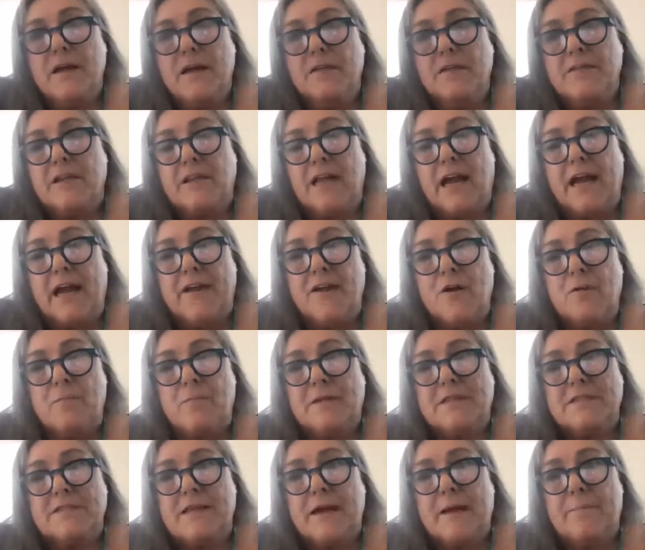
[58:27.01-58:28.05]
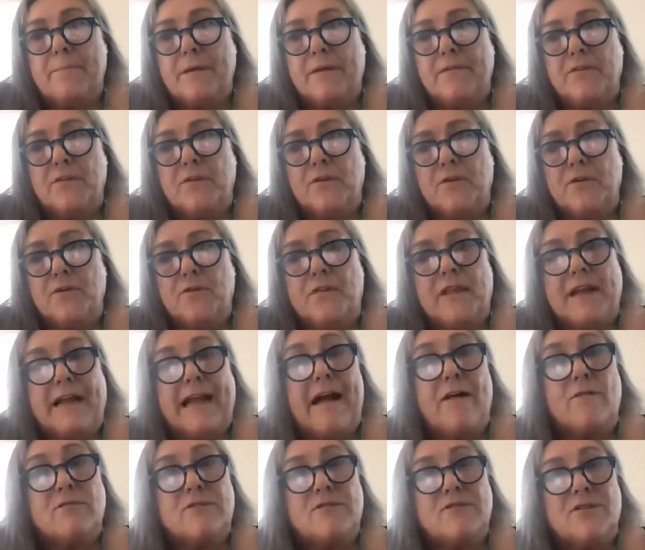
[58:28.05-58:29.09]
The light opens up and they're the
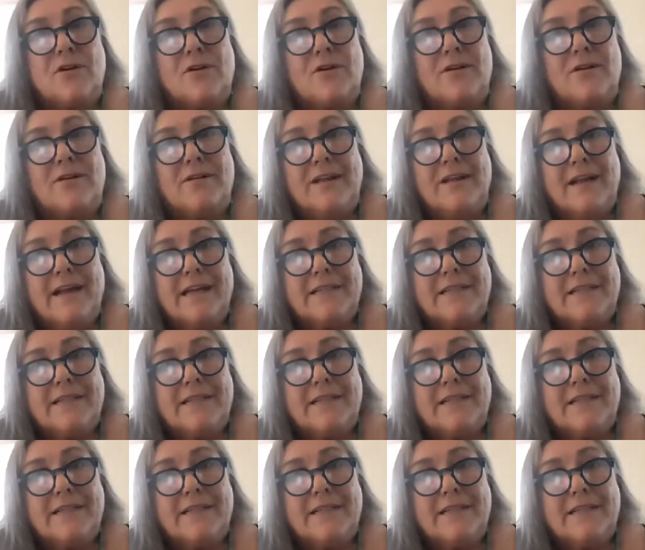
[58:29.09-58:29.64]
council.